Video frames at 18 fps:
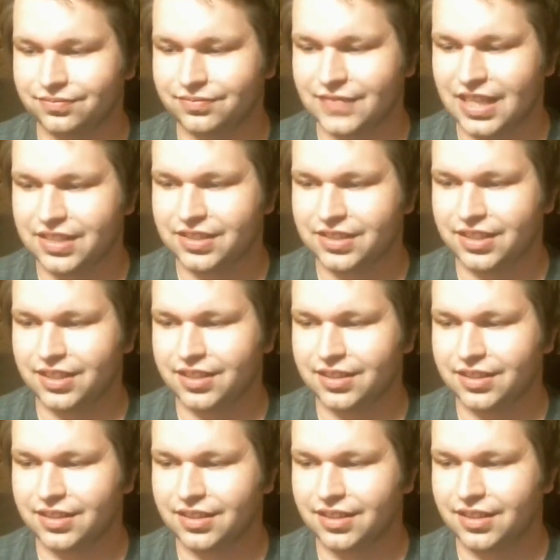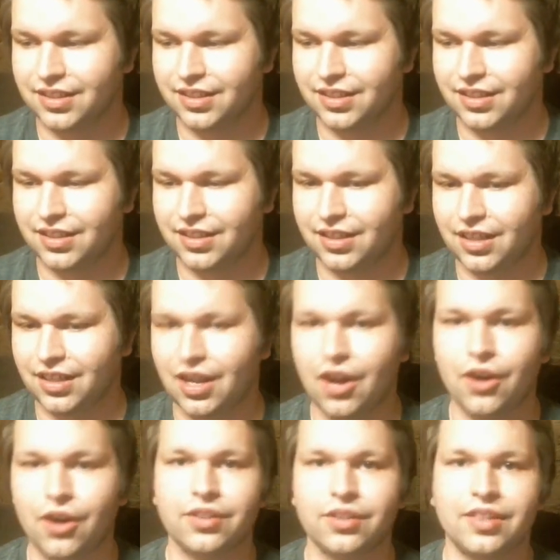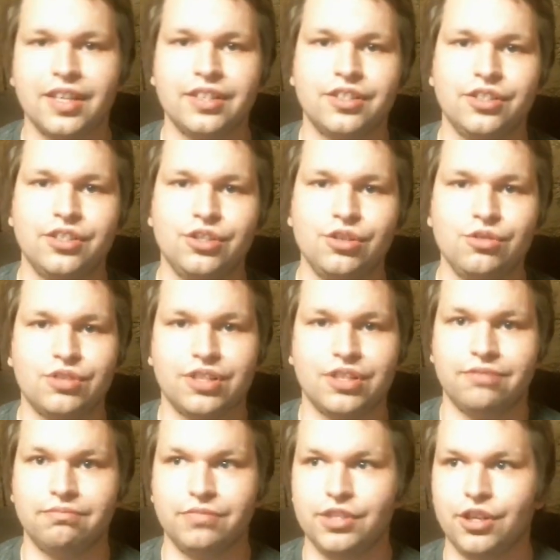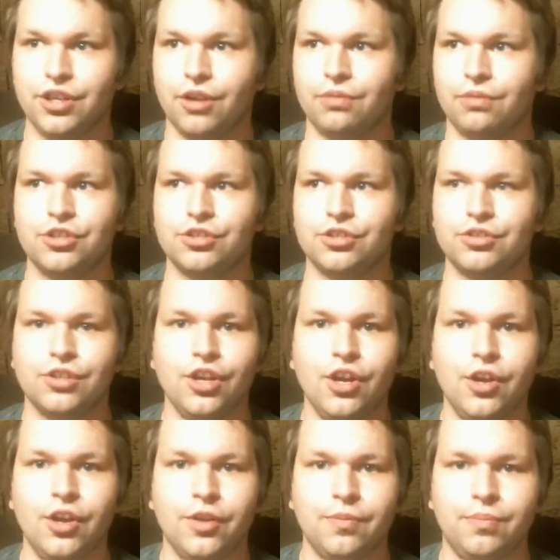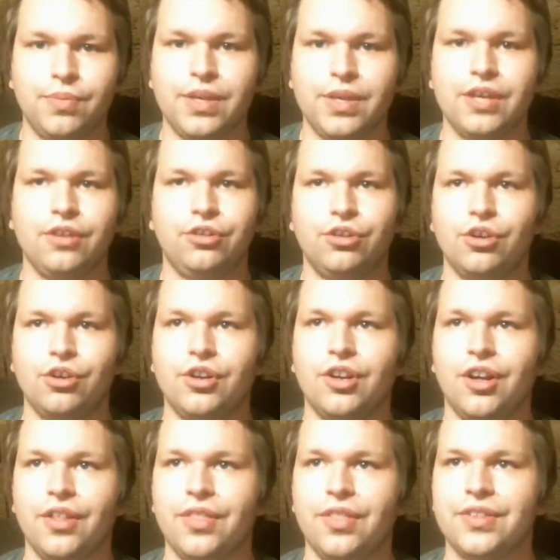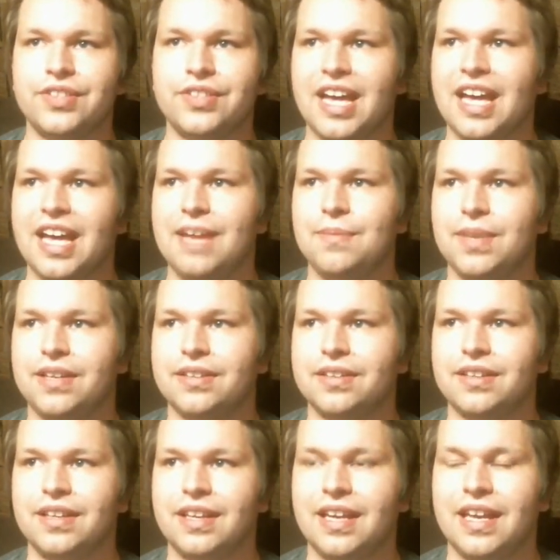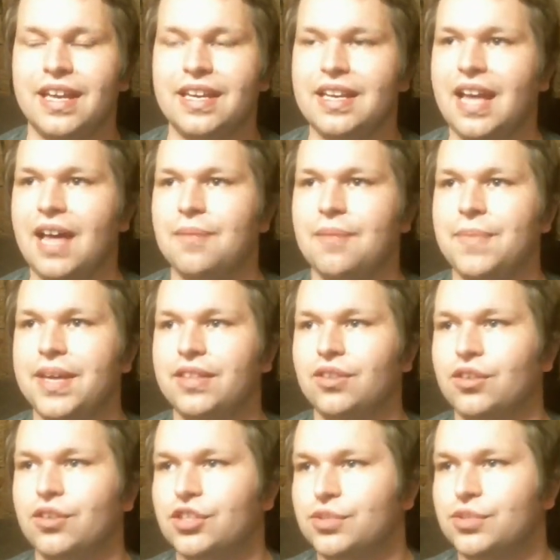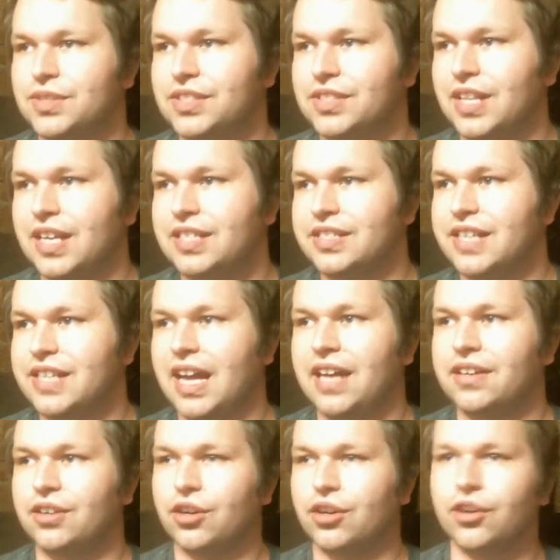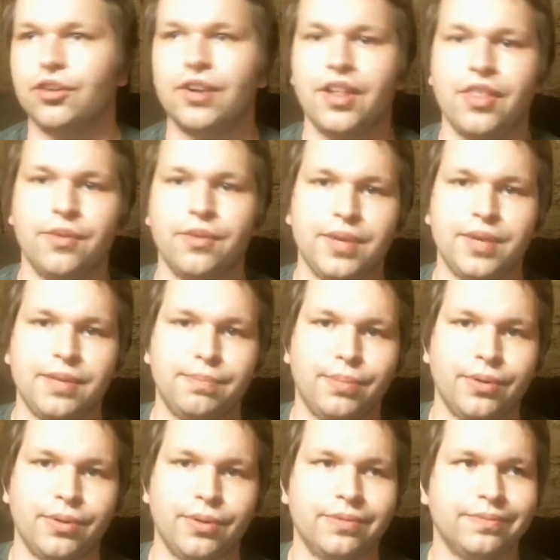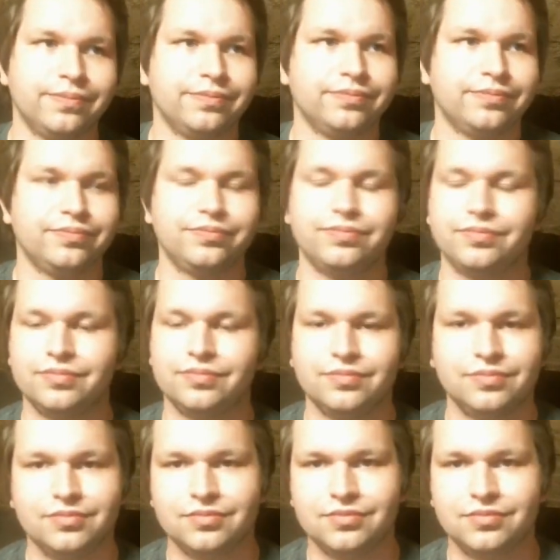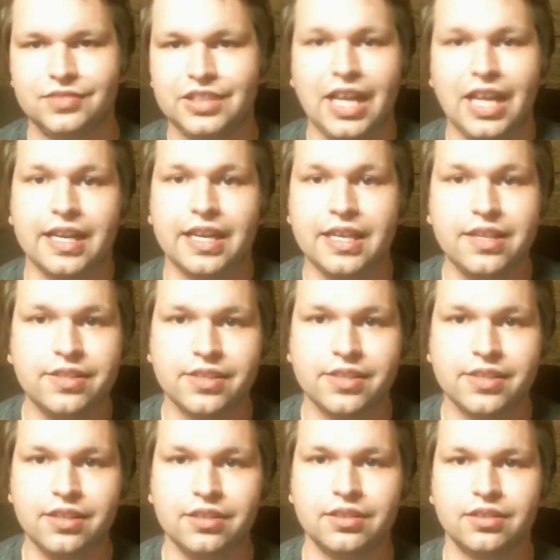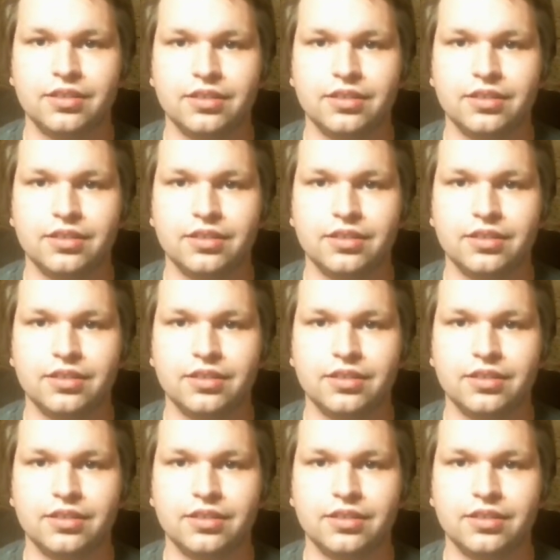That's a hard thing to do, to, just be a good all the time and not make those mistakes, not hurt other people. It's not easy.